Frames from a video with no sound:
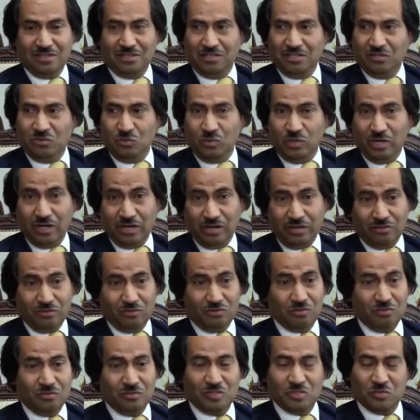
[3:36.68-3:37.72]

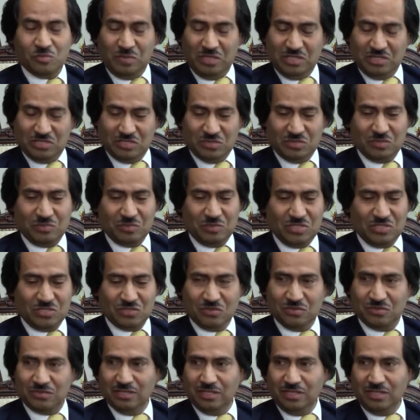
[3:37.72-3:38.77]
Eduardo is my
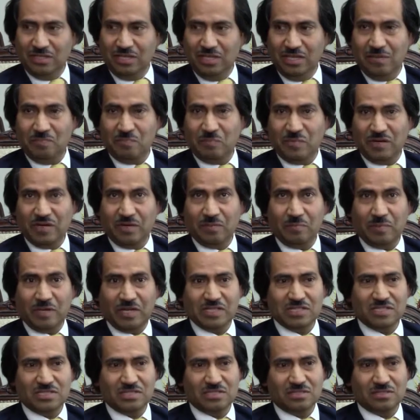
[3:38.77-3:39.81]
son. He
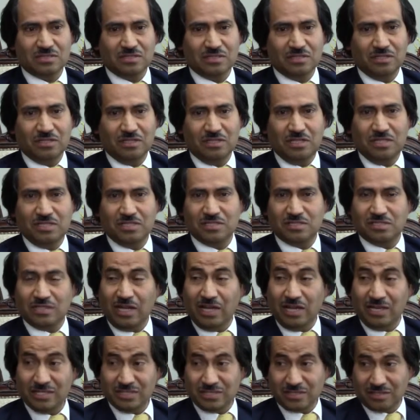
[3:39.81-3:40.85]
passed his
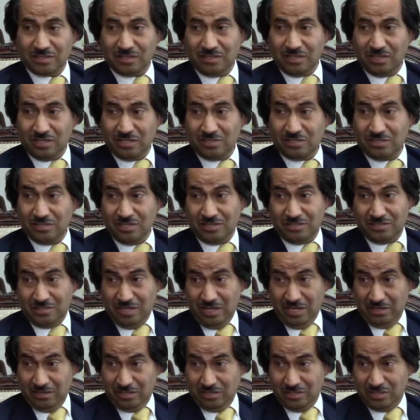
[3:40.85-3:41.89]
test, the
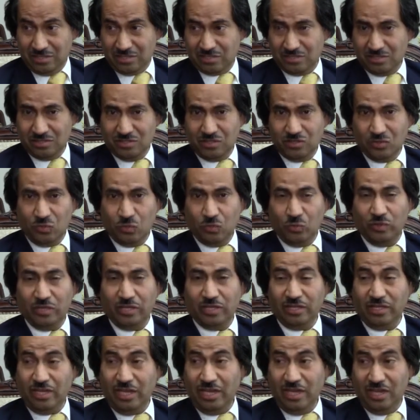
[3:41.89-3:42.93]
state test,
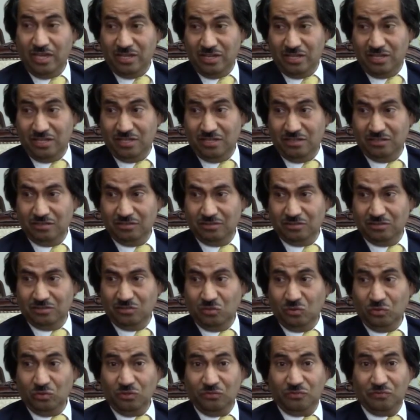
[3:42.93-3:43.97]
with an 80
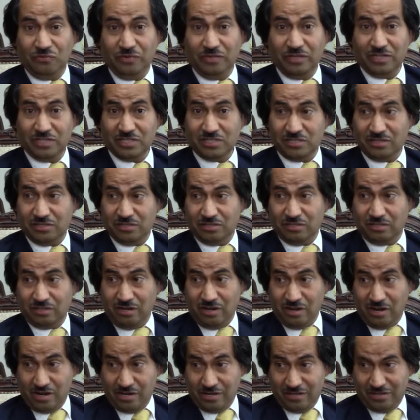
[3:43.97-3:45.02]
on the first
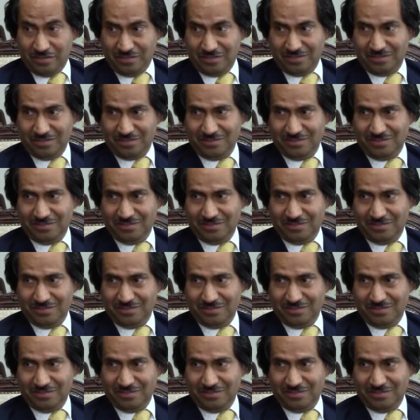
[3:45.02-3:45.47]
try.